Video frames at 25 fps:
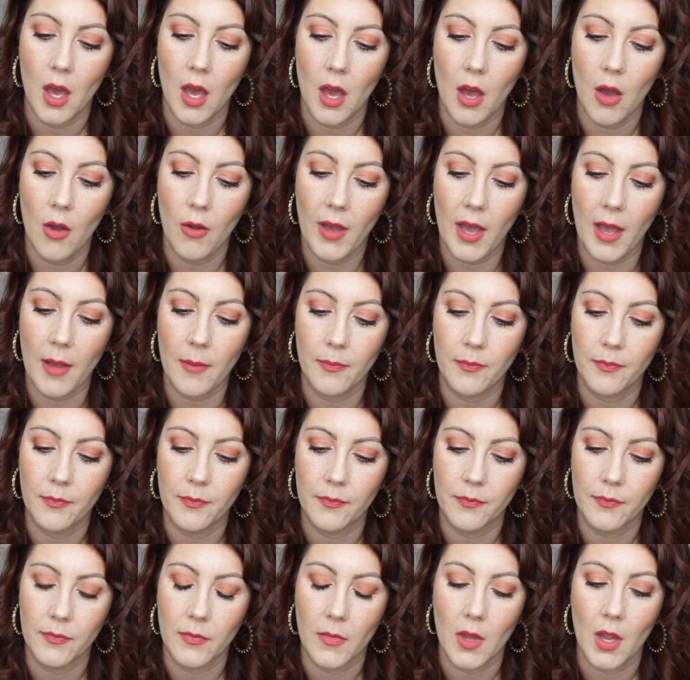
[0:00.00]
Okay,
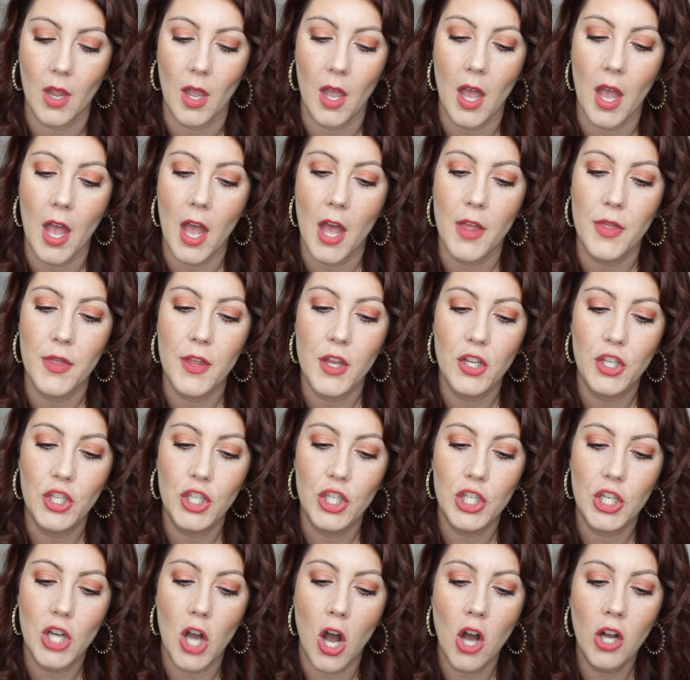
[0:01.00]
the
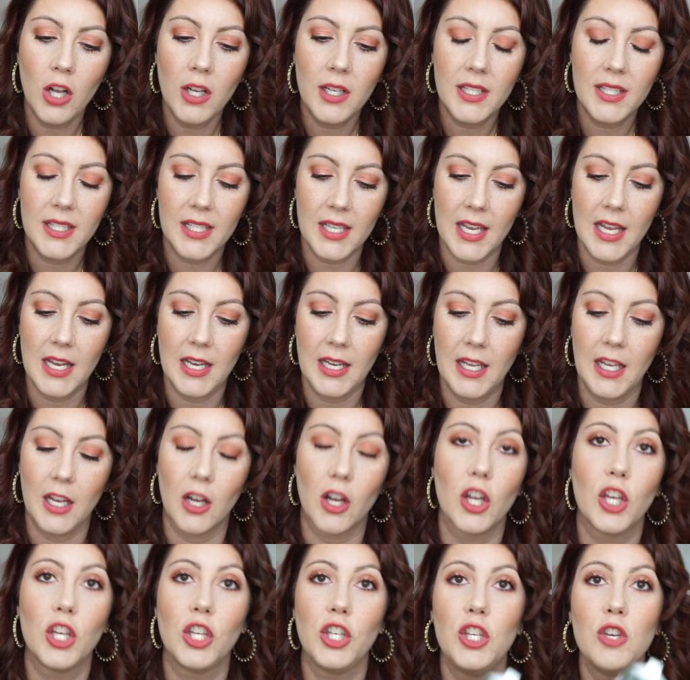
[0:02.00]
chunks in
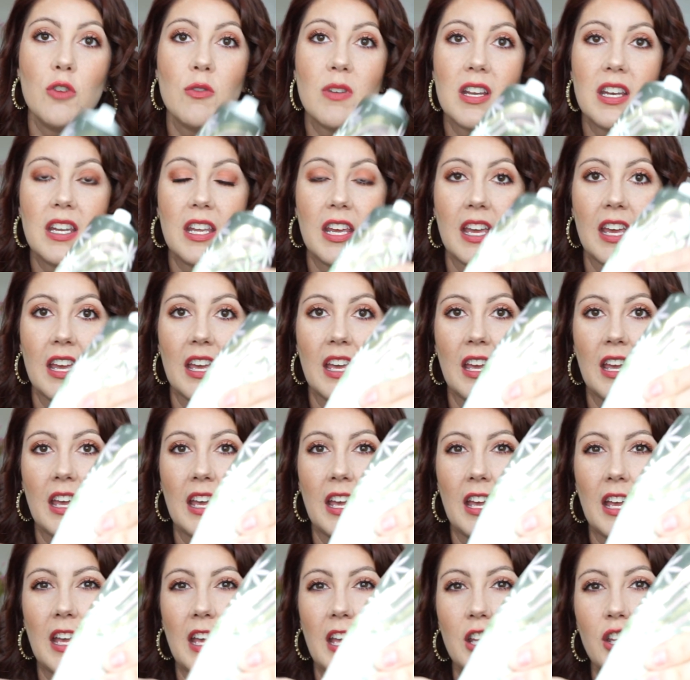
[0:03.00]
here,
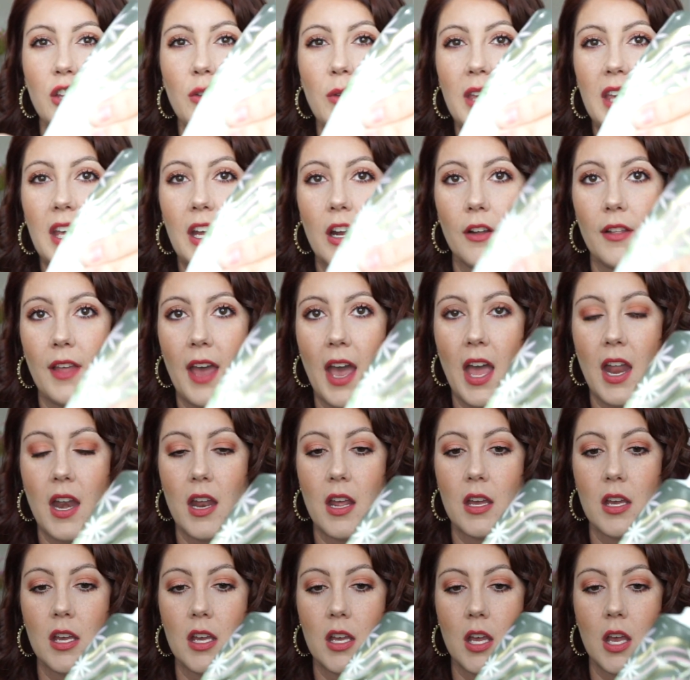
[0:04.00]
can you hear
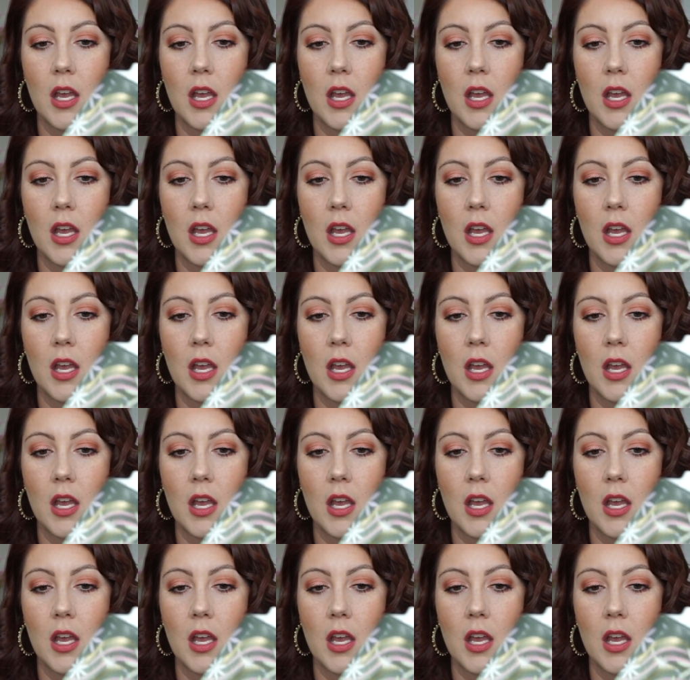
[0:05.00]
that?